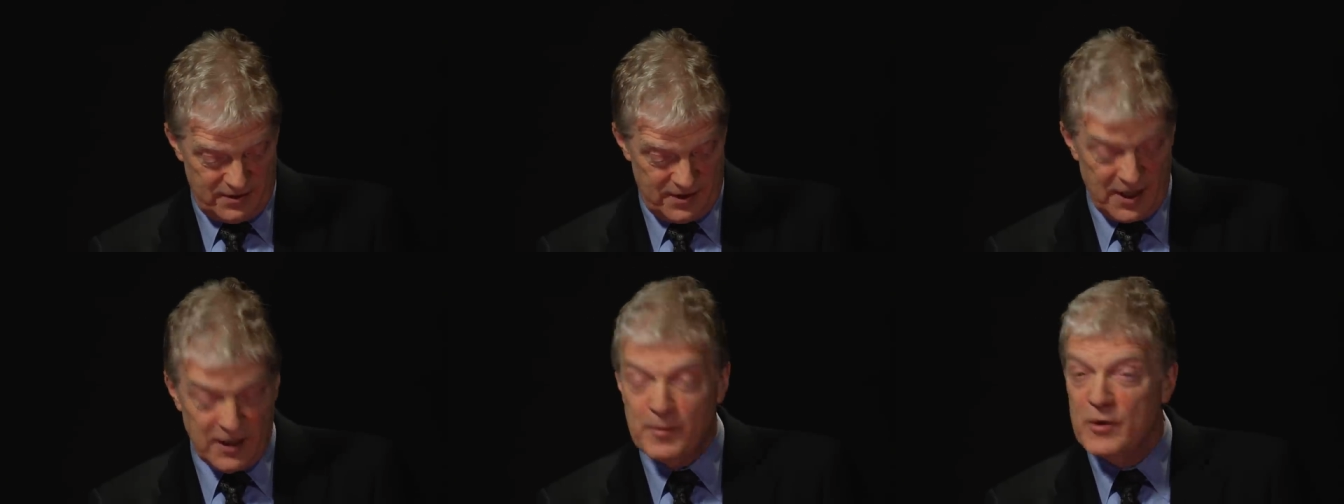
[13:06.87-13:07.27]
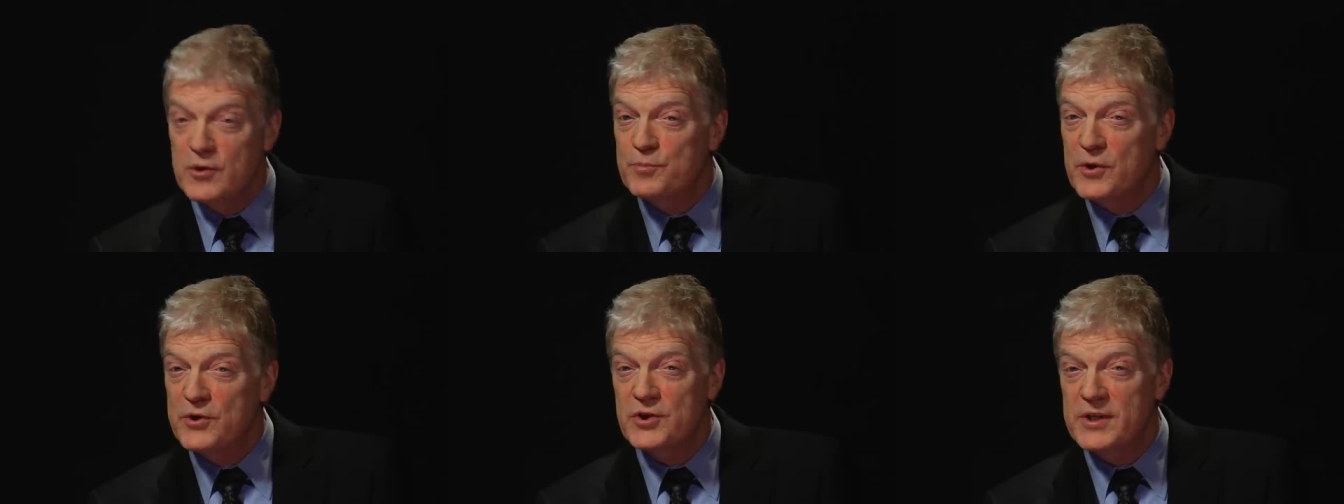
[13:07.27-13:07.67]
And the
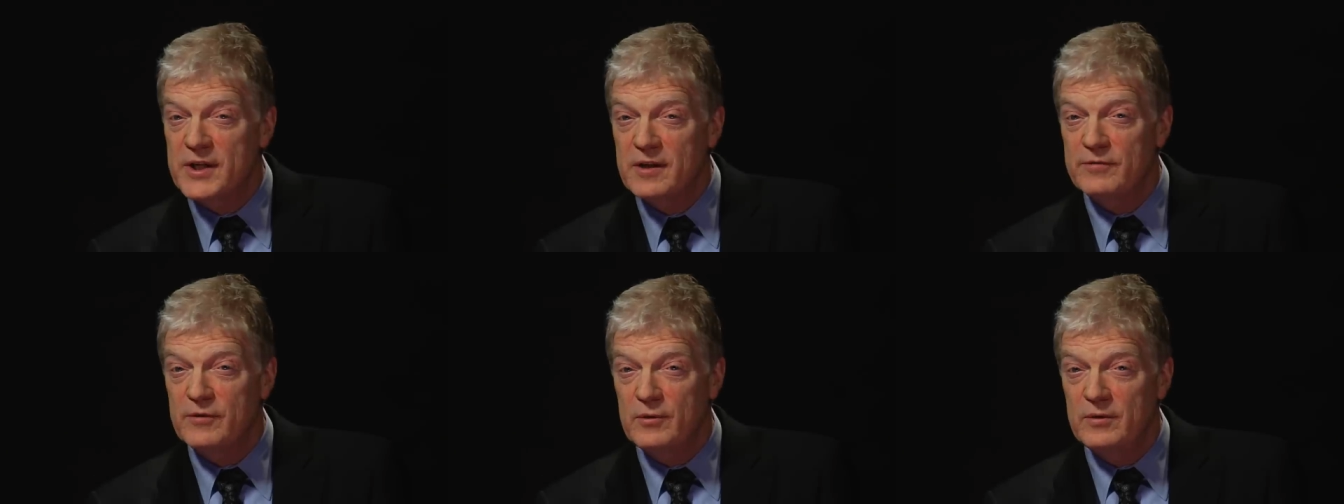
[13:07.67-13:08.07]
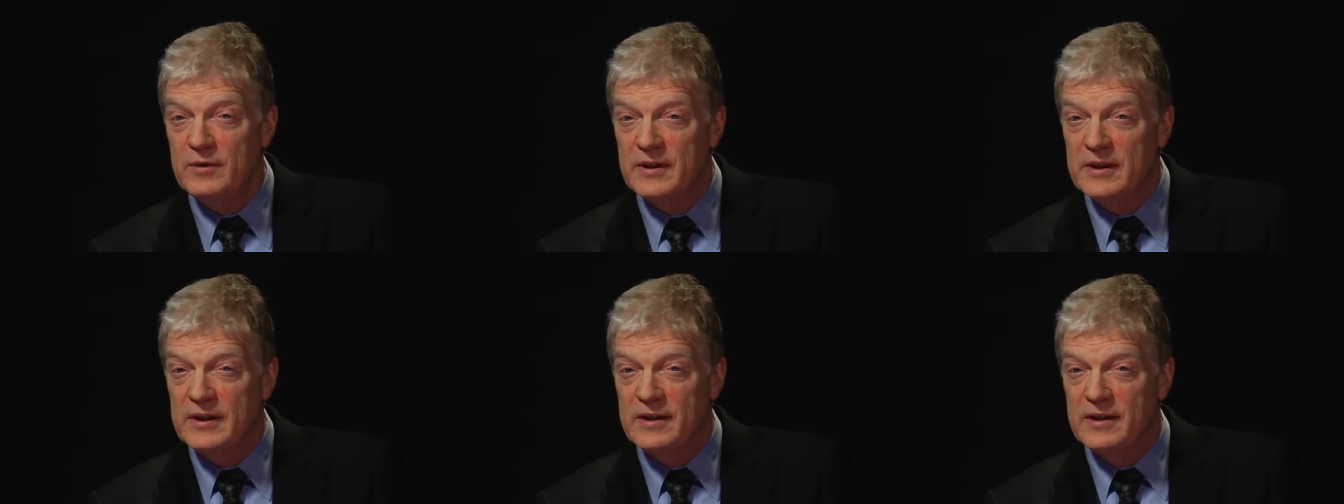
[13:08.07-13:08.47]
most British thing of
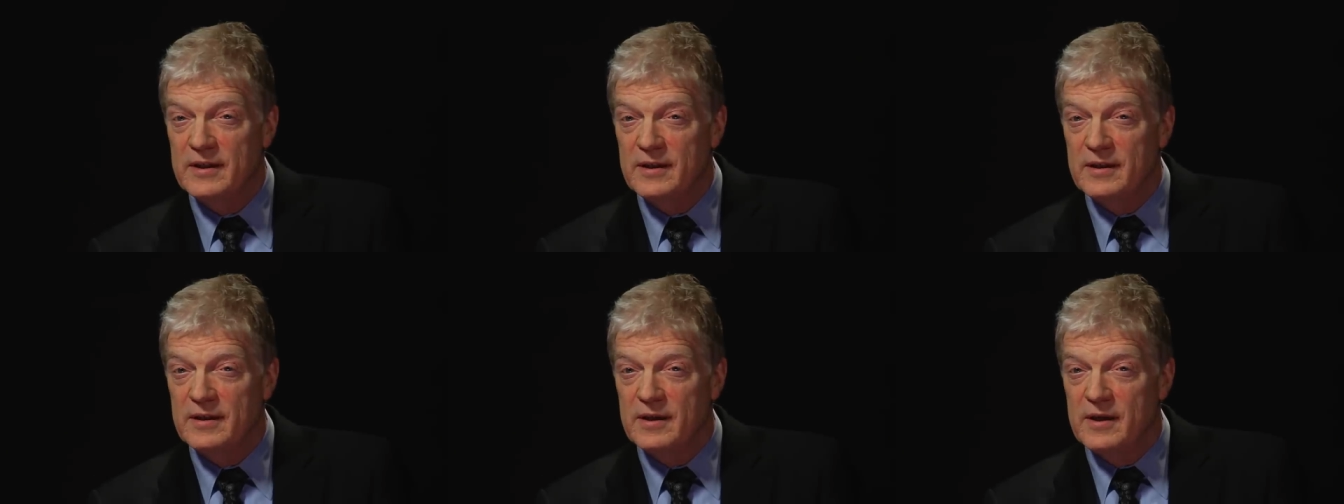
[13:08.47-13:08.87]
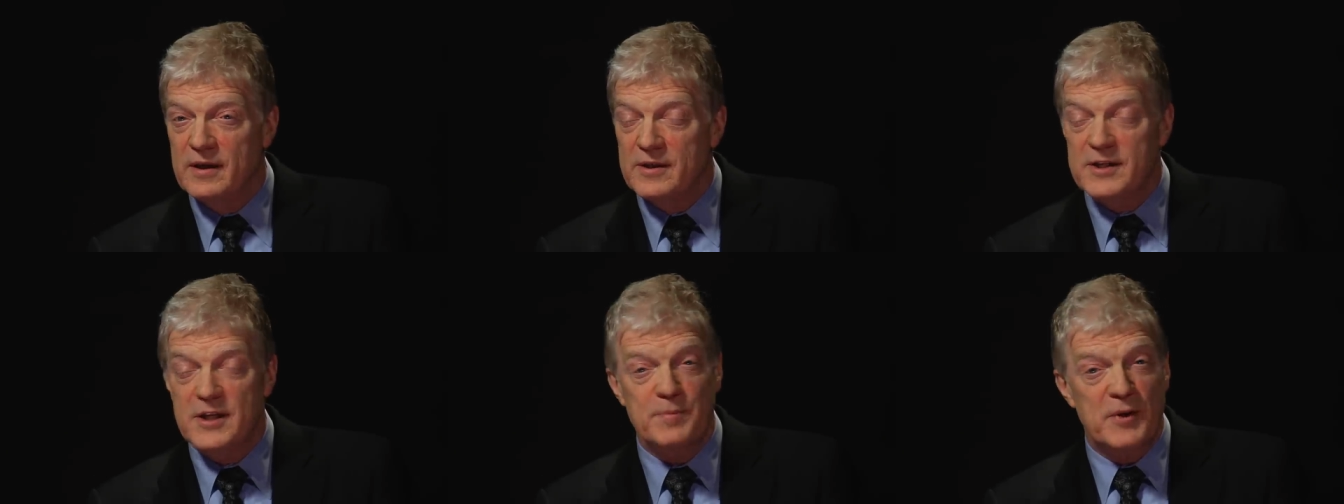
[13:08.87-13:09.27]
all,
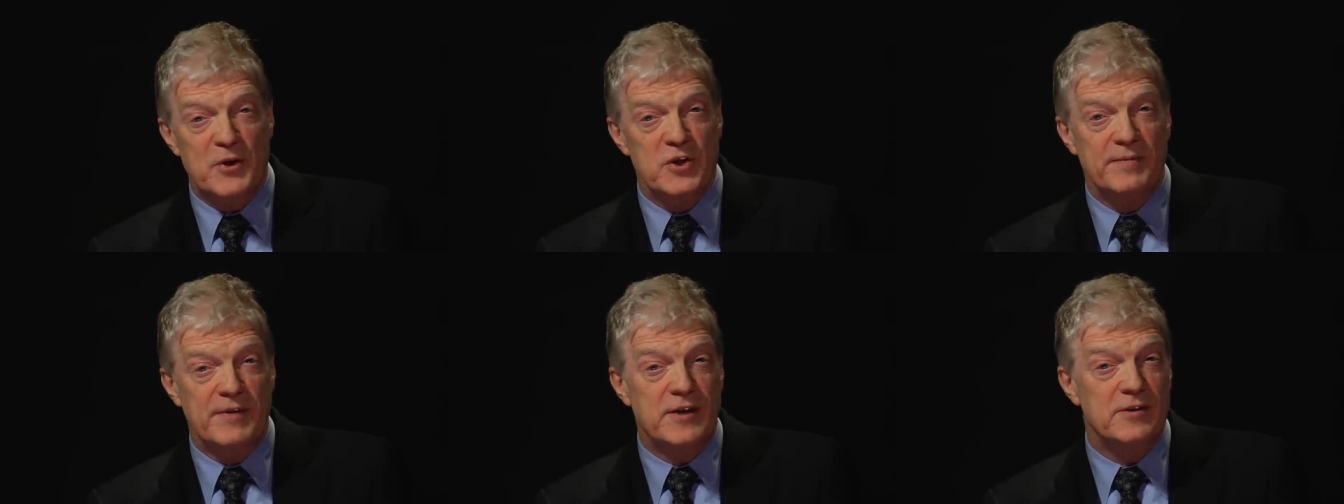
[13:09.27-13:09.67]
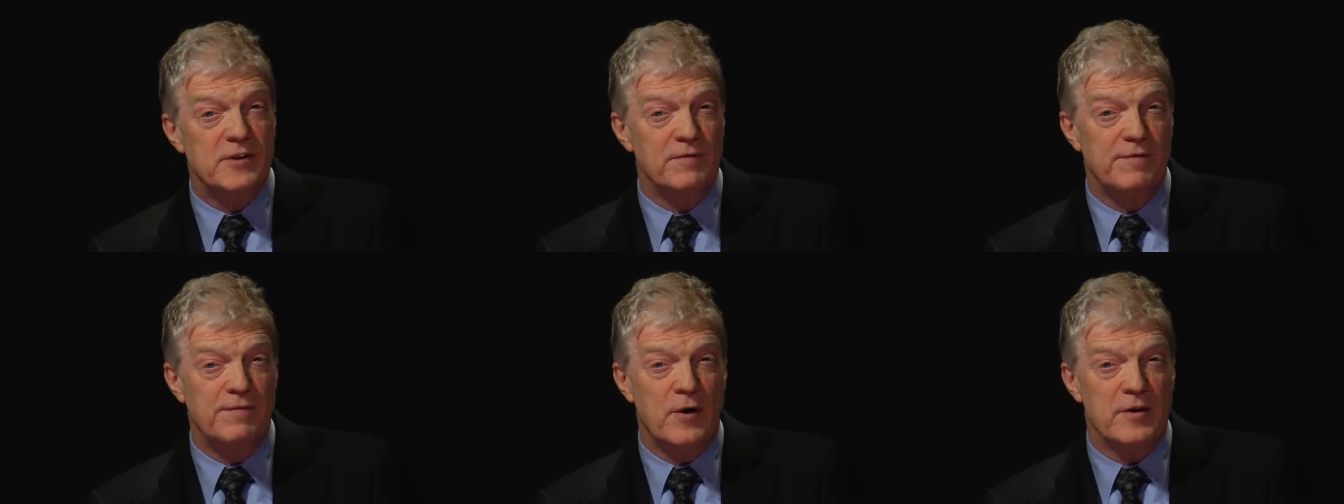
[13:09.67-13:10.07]
suspicion of
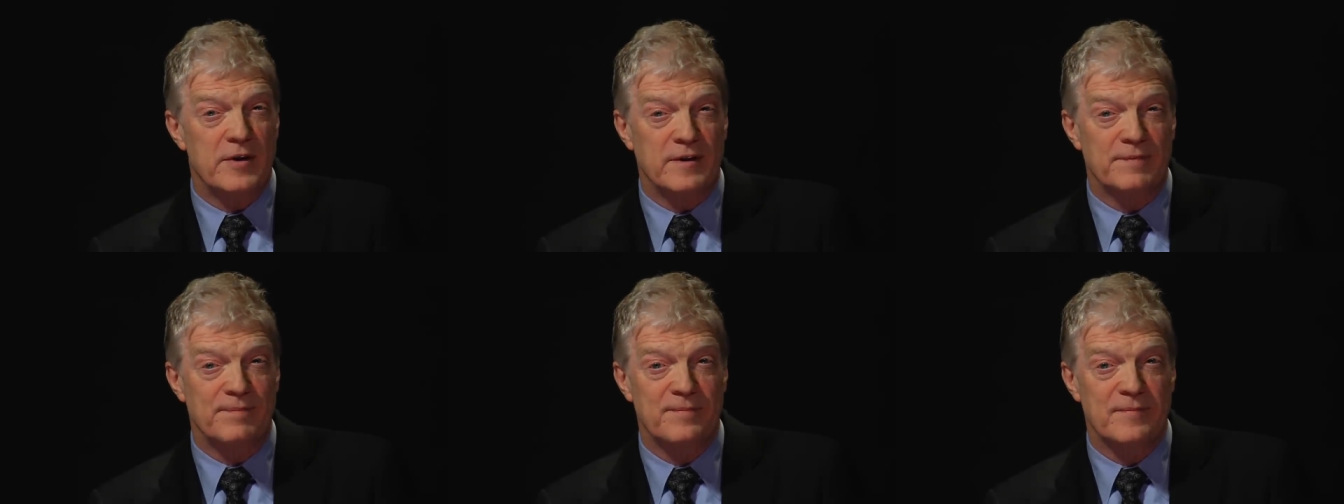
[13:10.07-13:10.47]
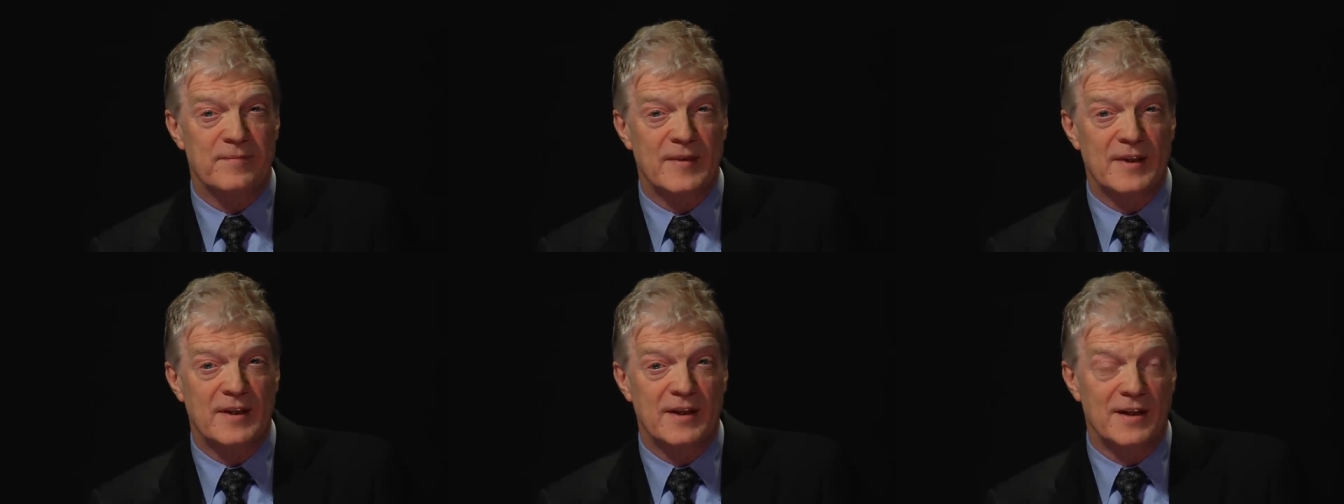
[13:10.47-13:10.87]
anything foreign.
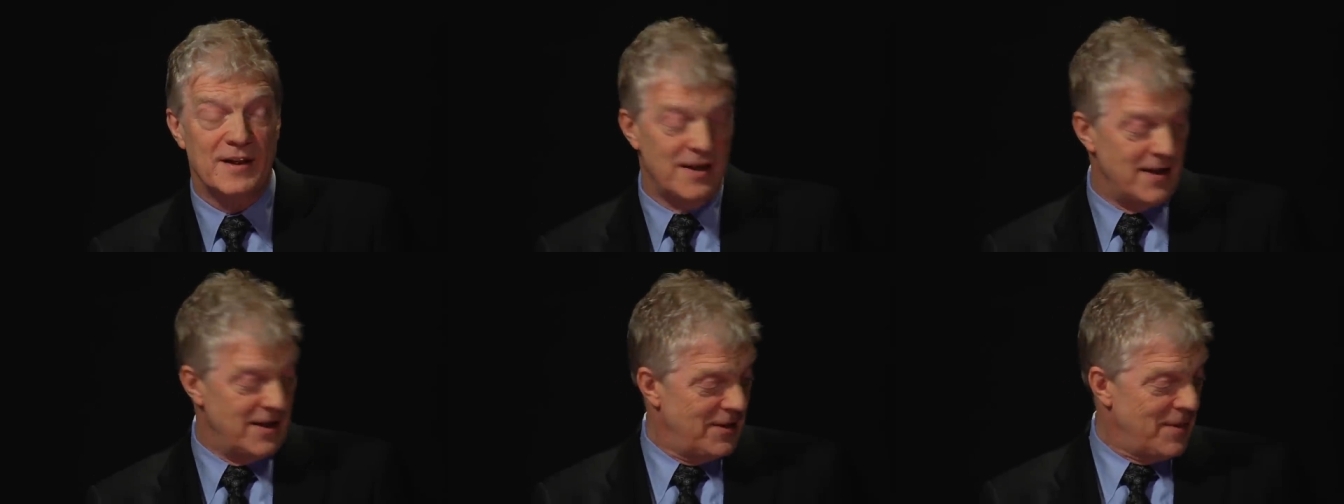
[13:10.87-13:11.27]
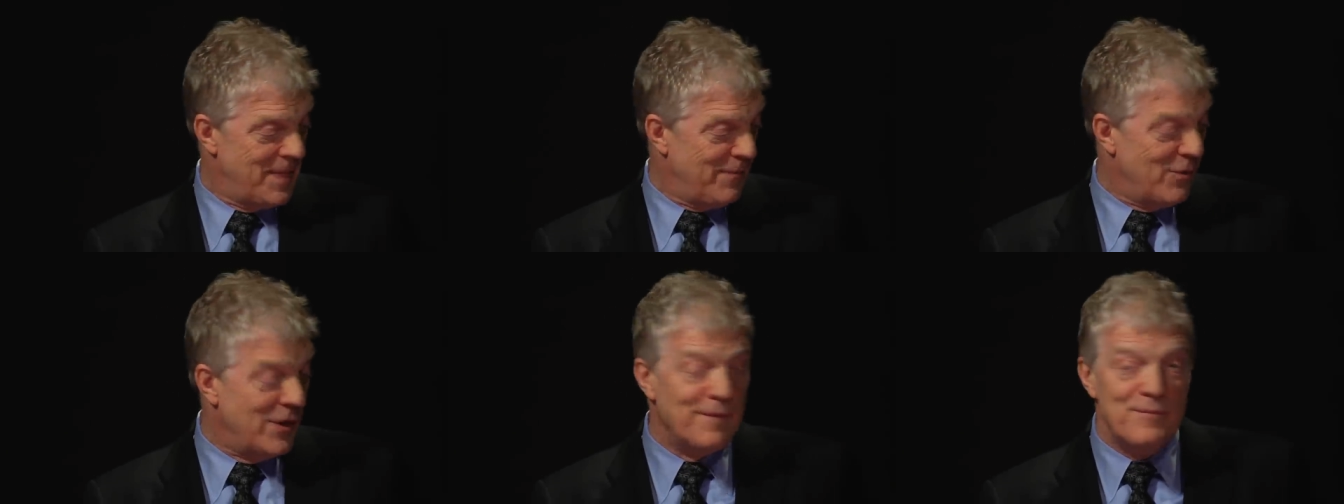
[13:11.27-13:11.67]

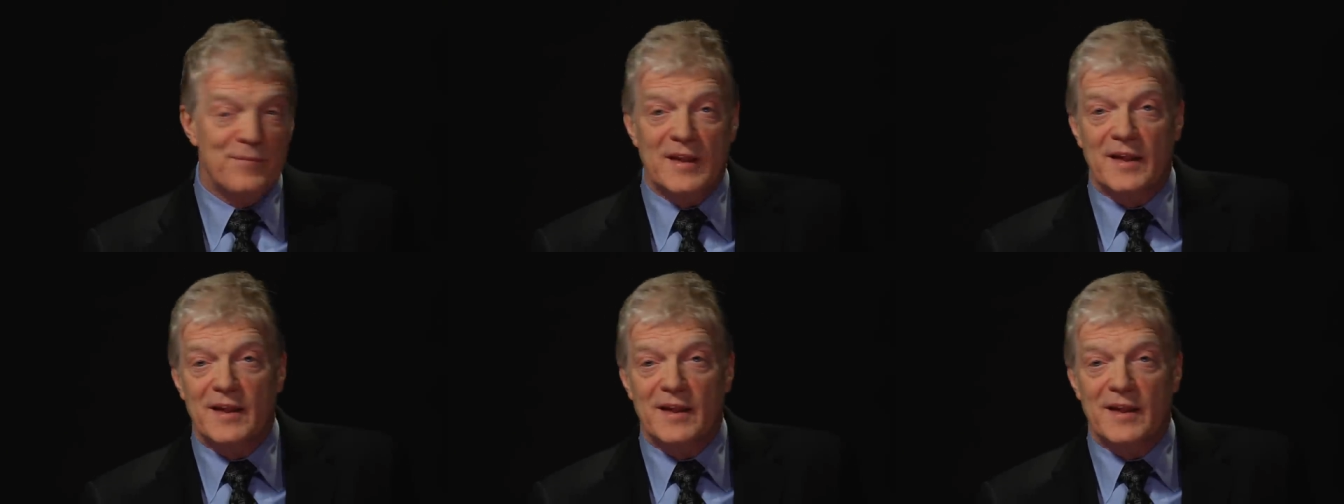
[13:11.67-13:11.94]
Well,